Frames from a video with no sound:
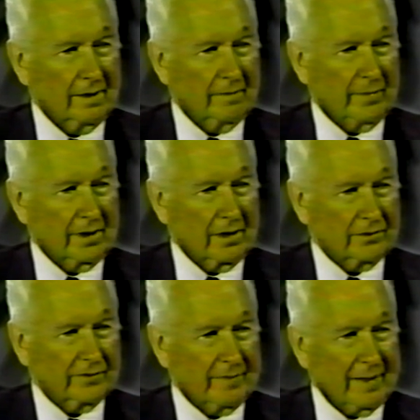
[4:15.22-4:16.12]
because
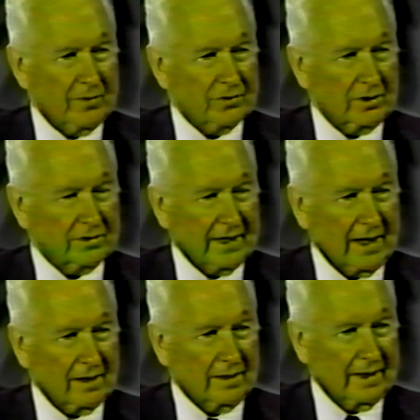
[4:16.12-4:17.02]
of my musical
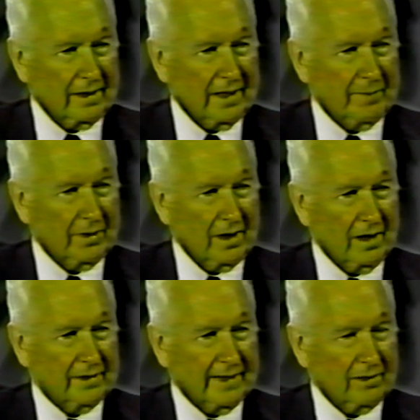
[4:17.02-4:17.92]
talent, I came in
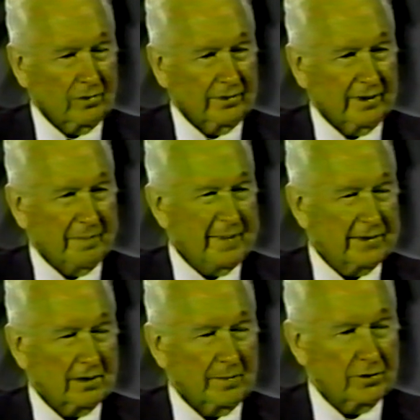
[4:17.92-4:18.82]
contact with the
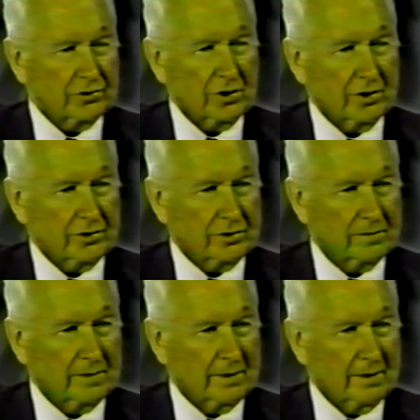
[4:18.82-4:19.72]
Episcopal Church
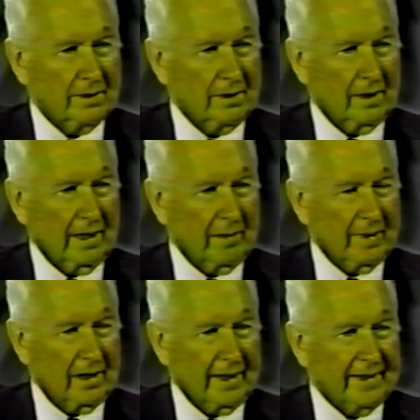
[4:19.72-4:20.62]
at
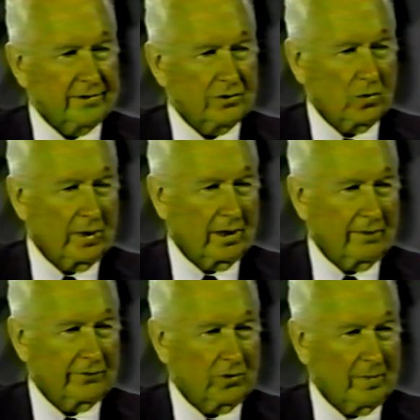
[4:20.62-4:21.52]
about age 12
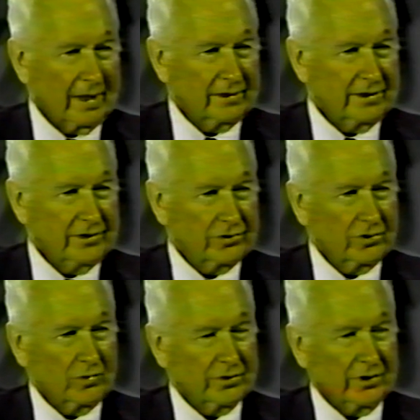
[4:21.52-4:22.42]
through my teacher,
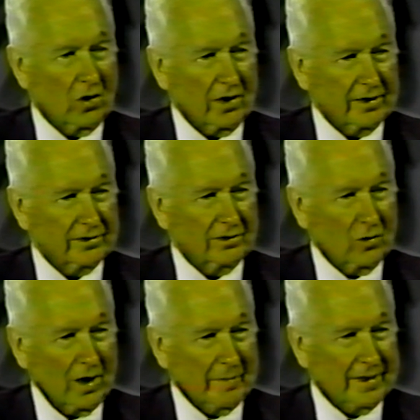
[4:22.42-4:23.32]
who was the organist and
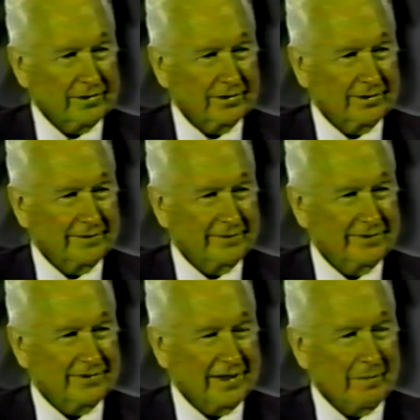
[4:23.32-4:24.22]
choirmaster of
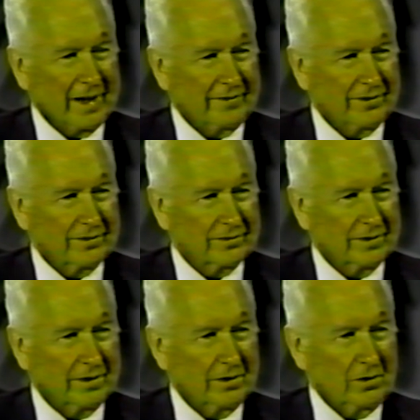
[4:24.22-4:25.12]
St. Matthew's,
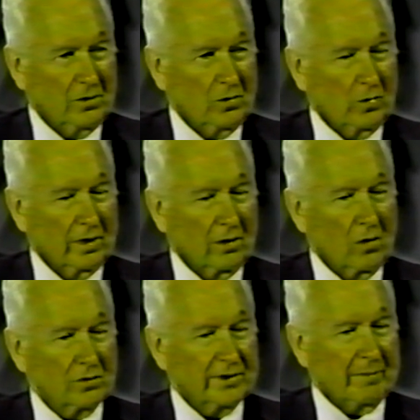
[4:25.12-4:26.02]
when
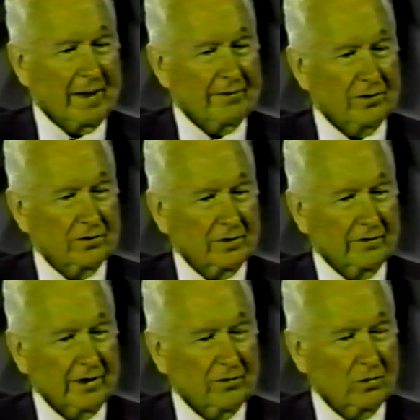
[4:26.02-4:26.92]
old St. Matthew's
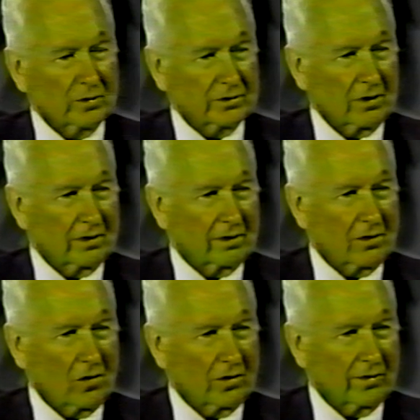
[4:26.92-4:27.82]
Cathedral was on the
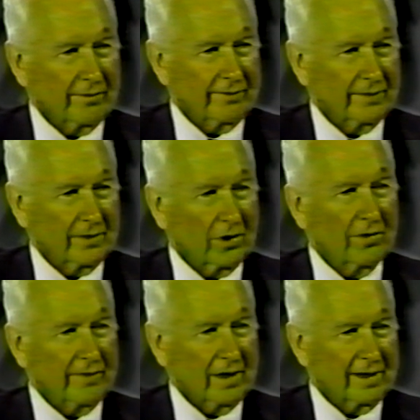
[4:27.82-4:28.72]
corner of
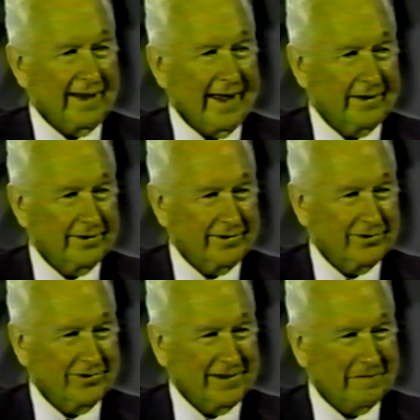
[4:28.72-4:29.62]
Erv and Canton Street.